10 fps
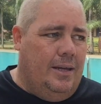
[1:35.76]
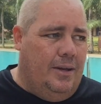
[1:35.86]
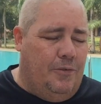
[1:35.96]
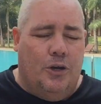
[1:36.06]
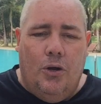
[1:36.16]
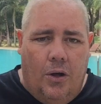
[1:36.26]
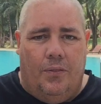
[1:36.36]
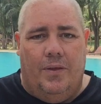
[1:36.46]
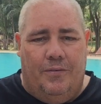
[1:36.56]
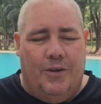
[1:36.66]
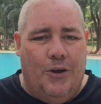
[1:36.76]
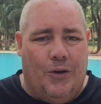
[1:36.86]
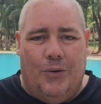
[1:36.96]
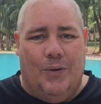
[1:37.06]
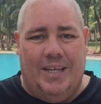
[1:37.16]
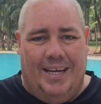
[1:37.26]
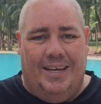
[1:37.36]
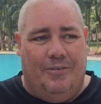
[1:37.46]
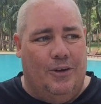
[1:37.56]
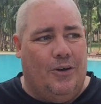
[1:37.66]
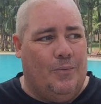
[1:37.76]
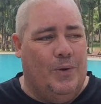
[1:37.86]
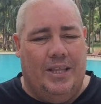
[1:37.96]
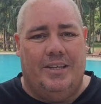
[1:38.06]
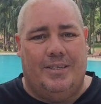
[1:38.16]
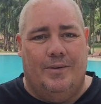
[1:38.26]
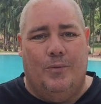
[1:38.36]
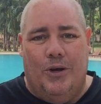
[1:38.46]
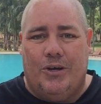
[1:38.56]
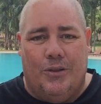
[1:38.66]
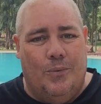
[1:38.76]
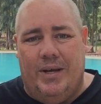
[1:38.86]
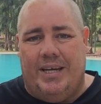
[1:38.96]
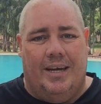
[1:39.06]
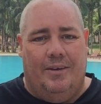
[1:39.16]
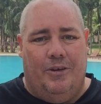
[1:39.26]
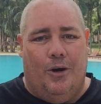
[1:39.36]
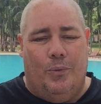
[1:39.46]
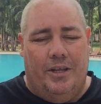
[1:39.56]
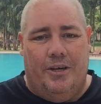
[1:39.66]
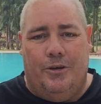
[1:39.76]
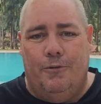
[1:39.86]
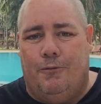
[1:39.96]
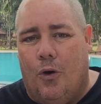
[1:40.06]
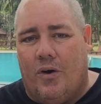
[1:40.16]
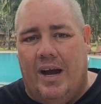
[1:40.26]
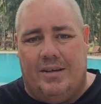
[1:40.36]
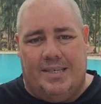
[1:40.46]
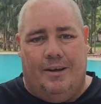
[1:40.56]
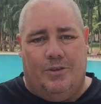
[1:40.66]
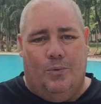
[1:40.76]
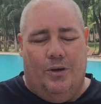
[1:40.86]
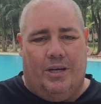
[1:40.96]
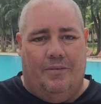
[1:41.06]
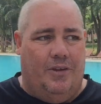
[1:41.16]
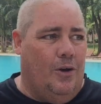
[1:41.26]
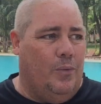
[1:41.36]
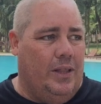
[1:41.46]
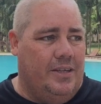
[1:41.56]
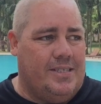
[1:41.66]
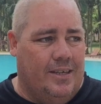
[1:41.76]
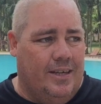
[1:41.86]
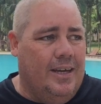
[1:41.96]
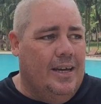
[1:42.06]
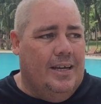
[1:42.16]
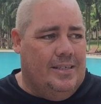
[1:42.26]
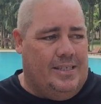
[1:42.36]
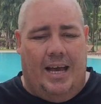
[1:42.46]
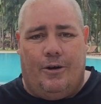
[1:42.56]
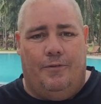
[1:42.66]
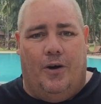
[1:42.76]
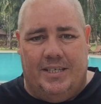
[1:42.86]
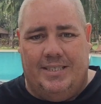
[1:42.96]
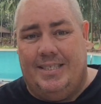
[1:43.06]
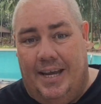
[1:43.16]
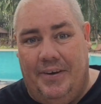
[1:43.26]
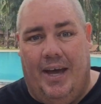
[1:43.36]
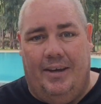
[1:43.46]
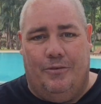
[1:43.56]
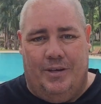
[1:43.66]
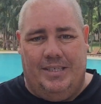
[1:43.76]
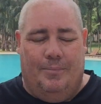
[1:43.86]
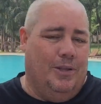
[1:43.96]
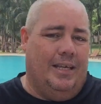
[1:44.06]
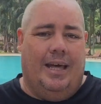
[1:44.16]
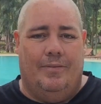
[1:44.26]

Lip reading: If you're not all in, if you're not willing to work on the weekend, if you're not willing to do 4 hours after work, if you're not willing to sacrifice a Sunday, for example,